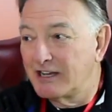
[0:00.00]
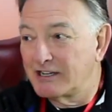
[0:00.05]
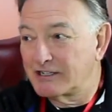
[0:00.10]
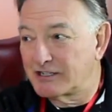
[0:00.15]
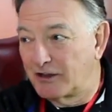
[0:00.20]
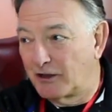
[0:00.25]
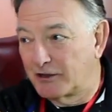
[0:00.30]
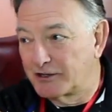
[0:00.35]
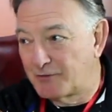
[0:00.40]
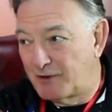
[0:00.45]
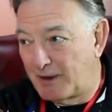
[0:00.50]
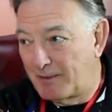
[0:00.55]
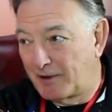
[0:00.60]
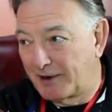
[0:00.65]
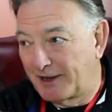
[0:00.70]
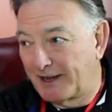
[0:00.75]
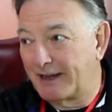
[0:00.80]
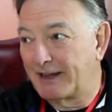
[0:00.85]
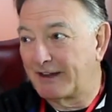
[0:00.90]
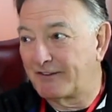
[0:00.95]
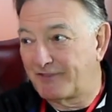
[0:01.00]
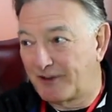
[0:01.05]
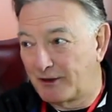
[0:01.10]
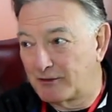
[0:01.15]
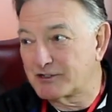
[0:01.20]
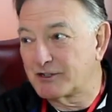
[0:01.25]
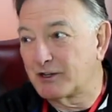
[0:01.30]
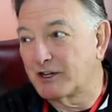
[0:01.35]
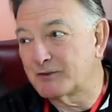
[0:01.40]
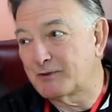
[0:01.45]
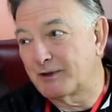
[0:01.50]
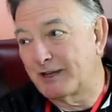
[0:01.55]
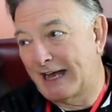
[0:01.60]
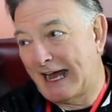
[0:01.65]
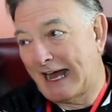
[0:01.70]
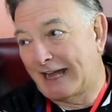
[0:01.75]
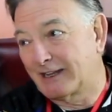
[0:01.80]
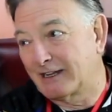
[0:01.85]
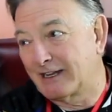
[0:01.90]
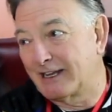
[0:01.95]
It's a nice rib on it. It feels nice when you
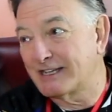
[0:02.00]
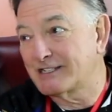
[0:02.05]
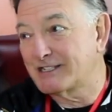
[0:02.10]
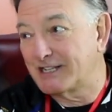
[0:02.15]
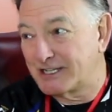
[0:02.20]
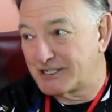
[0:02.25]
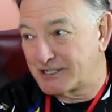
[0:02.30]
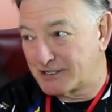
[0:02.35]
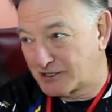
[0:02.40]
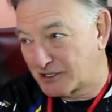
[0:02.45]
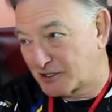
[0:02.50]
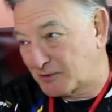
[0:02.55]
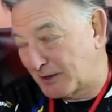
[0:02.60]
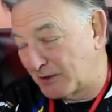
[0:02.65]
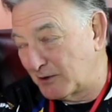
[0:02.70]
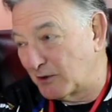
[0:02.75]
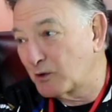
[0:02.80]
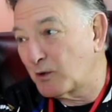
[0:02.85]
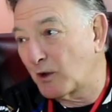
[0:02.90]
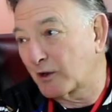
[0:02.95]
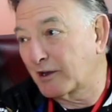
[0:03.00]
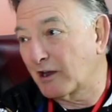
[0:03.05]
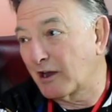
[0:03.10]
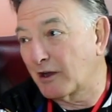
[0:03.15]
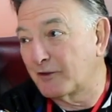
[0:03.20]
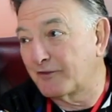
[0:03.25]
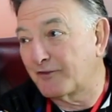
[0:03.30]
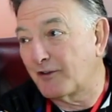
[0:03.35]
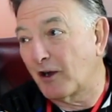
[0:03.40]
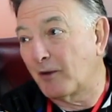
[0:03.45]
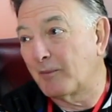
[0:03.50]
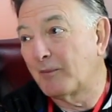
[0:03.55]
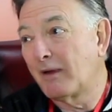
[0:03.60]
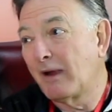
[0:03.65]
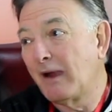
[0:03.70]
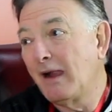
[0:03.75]
handle it. It's easy to twin or quad load from.